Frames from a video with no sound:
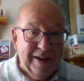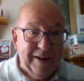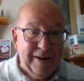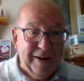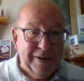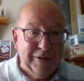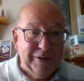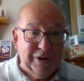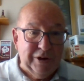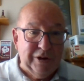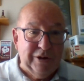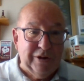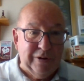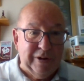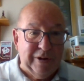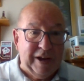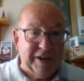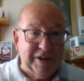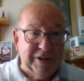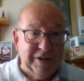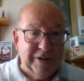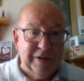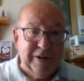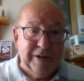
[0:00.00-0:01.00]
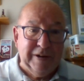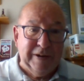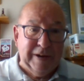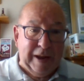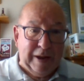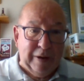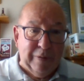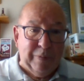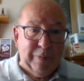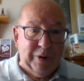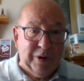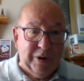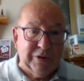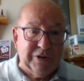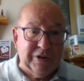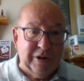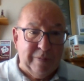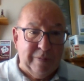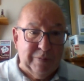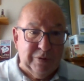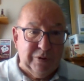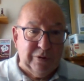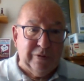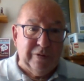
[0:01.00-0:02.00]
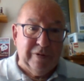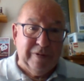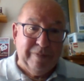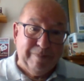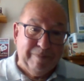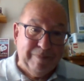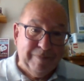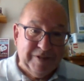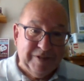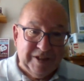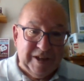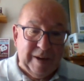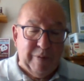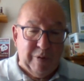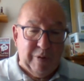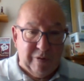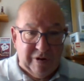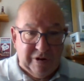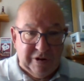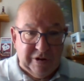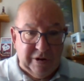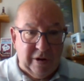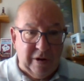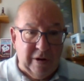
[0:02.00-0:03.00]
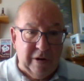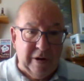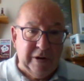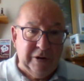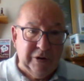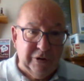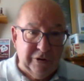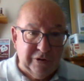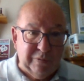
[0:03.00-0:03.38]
uh, to do that, and now because I'm sort of semi-retired,